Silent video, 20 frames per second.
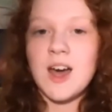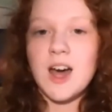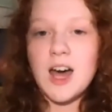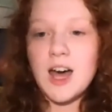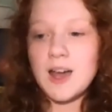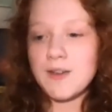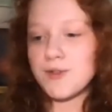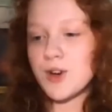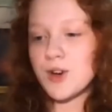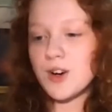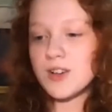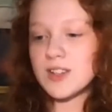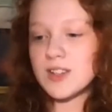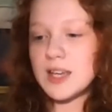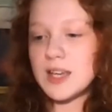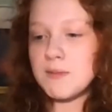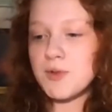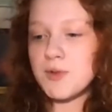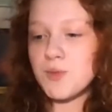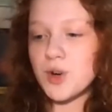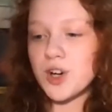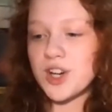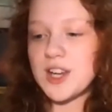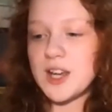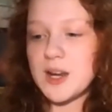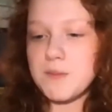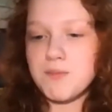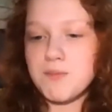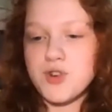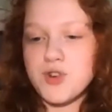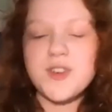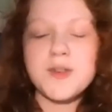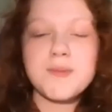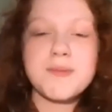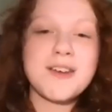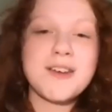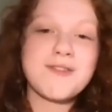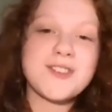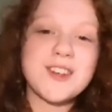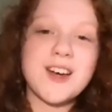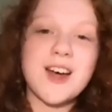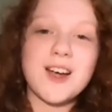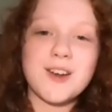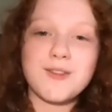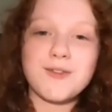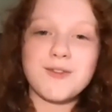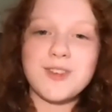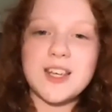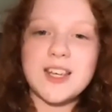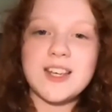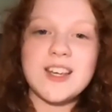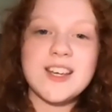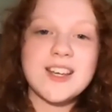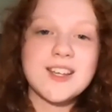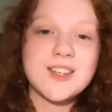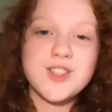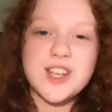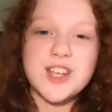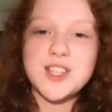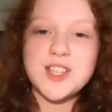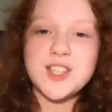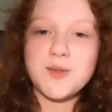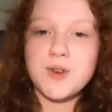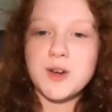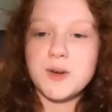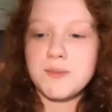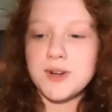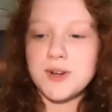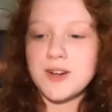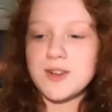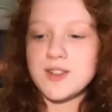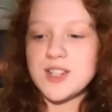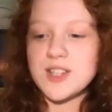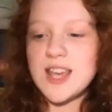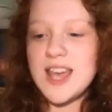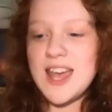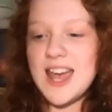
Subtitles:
I've currently been working on improving my photography, chasing rare birds,